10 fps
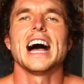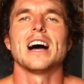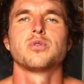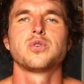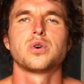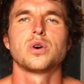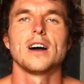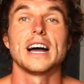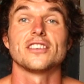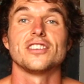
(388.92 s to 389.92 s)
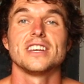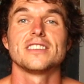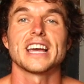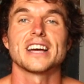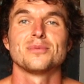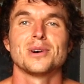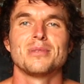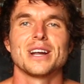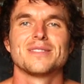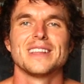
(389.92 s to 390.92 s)
Ah, I actually need to catch my
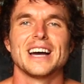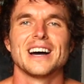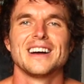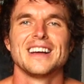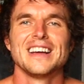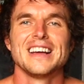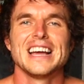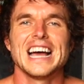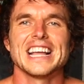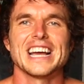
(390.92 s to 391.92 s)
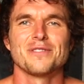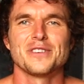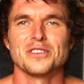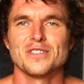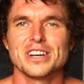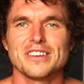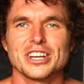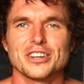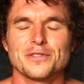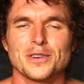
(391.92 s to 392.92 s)
breath now. And yeah, I'm feeling really, really
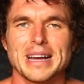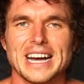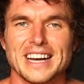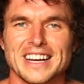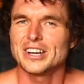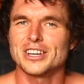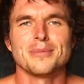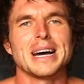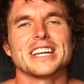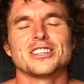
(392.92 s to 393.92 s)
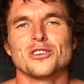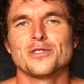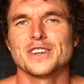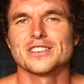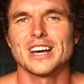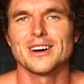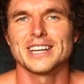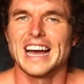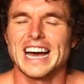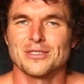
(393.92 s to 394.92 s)
good from that. Good amount of endorphins going,
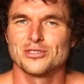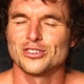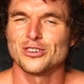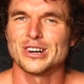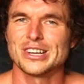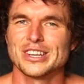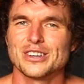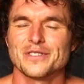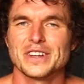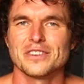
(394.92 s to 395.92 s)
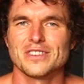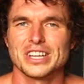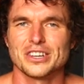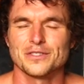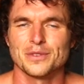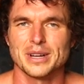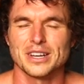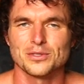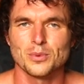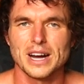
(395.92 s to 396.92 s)
and I'm sure you're feeling really good from it
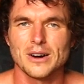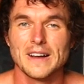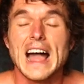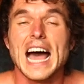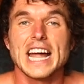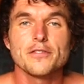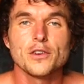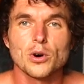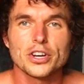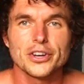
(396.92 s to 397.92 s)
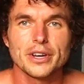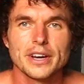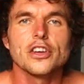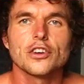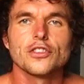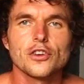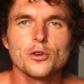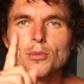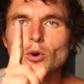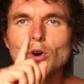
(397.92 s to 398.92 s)
as well. And if you want to, you can
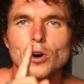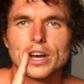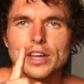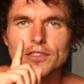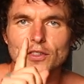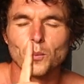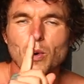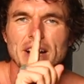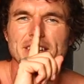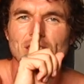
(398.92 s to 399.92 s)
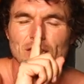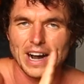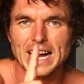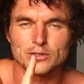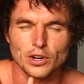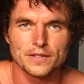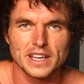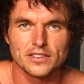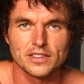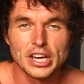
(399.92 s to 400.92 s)
do more than one round of
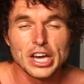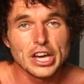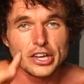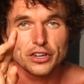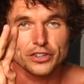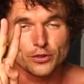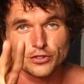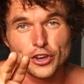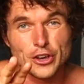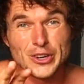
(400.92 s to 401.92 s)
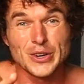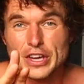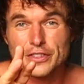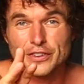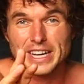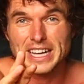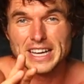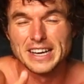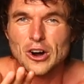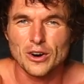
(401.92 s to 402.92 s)
this. You could do two,
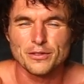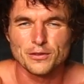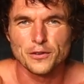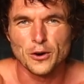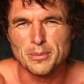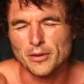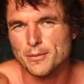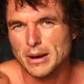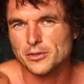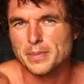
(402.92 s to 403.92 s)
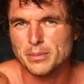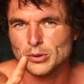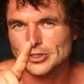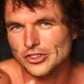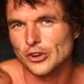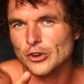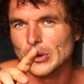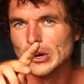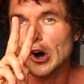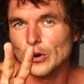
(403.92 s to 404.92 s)
three, or even four, but for most people,
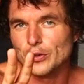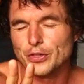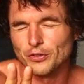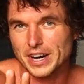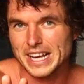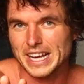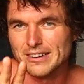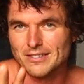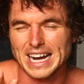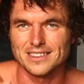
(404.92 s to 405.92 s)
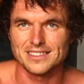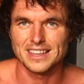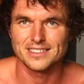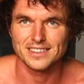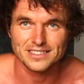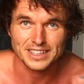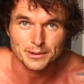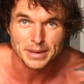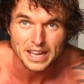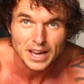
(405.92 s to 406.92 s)
two or three rounds of this is
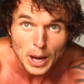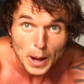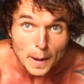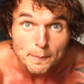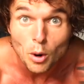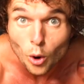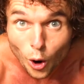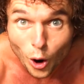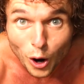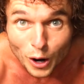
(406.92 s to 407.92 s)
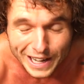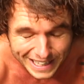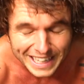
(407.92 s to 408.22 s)
gonna be more